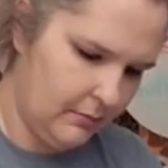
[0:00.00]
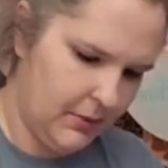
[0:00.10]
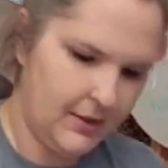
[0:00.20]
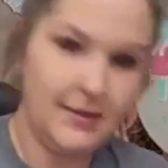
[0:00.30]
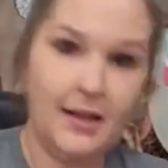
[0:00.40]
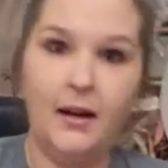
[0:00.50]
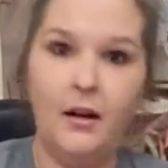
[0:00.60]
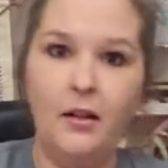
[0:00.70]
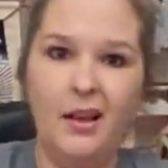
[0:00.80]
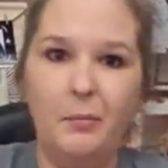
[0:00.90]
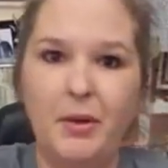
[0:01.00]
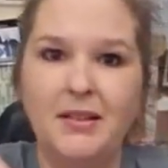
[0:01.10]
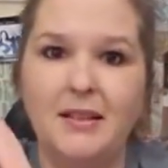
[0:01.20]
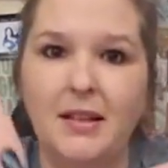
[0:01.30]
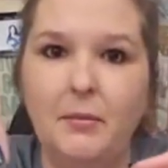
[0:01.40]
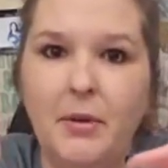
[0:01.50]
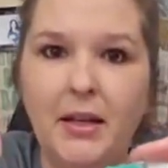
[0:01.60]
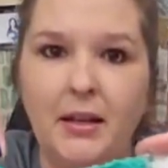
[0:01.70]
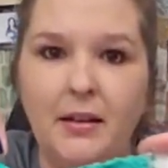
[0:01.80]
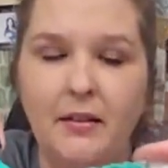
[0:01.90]
Mix that all up. It's going to
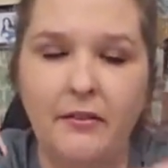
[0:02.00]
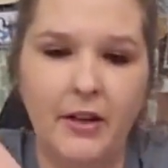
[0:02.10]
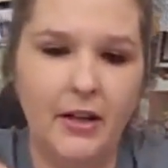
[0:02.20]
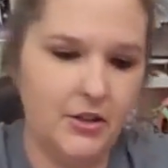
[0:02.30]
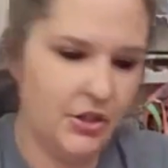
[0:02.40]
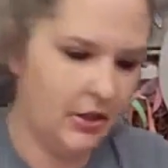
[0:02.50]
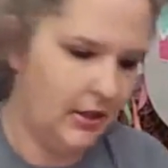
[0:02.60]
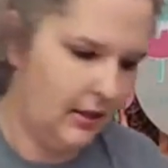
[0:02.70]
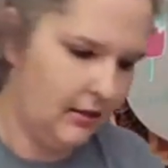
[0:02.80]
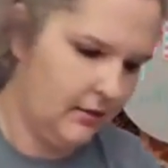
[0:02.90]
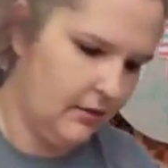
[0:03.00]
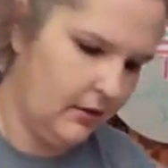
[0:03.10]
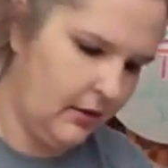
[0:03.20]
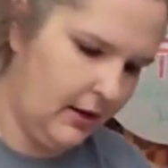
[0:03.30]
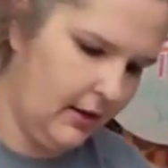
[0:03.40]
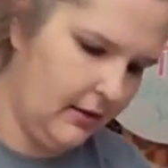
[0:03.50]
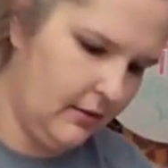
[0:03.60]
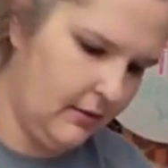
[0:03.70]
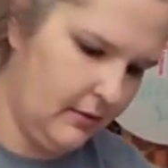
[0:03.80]
be very chunky, all right?